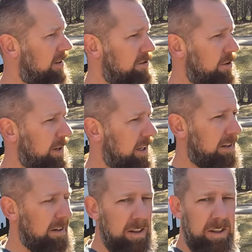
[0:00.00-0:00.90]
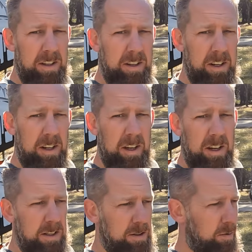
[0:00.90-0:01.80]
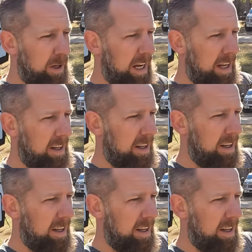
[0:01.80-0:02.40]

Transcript: There's nobody here. So we had...